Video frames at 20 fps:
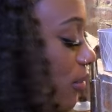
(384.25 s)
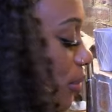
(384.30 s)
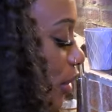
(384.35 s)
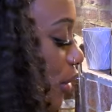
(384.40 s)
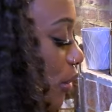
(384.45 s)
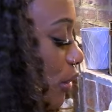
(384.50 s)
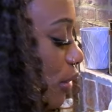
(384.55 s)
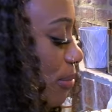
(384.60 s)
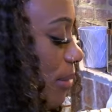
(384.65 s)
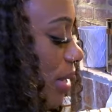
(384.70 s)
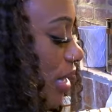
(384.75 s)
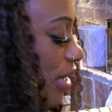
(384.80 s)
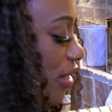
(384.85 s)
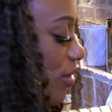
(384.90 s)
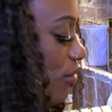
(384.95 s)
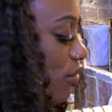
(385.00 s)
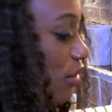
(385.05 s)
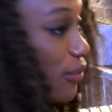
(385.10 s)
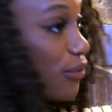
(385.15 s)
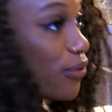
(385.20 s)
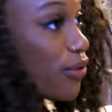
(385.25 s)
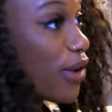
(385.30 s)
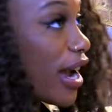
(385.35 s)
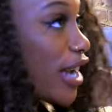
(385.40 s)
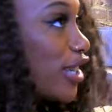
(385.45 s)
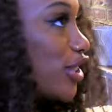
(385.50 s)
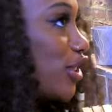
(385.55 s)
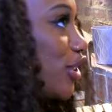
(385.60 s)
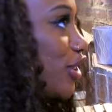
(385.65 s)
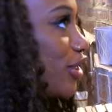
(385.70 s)
we use mint to
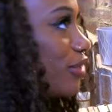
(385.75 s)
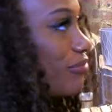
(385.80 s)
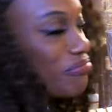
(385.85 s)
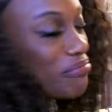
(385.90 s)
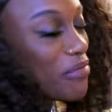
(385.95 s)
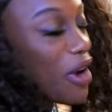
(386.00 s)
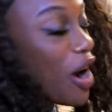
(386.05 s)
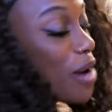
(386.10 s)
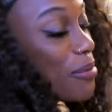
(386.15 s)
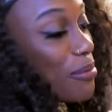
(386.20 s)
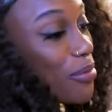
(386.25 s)
refresh our